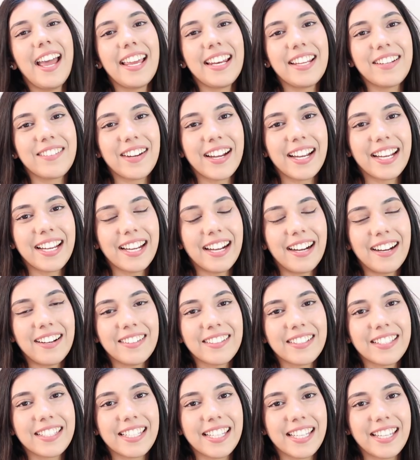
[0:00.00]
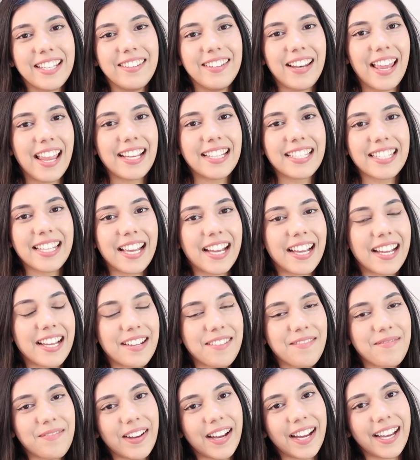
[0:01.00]
anyway, I'll see you
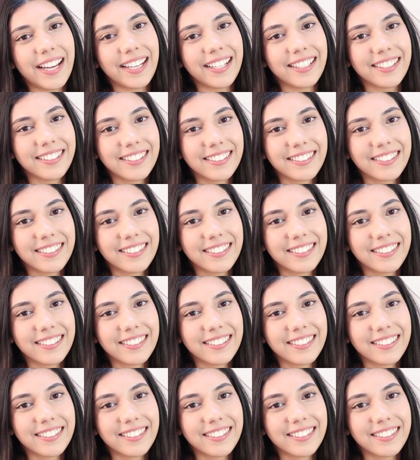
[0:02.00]
later. Bye.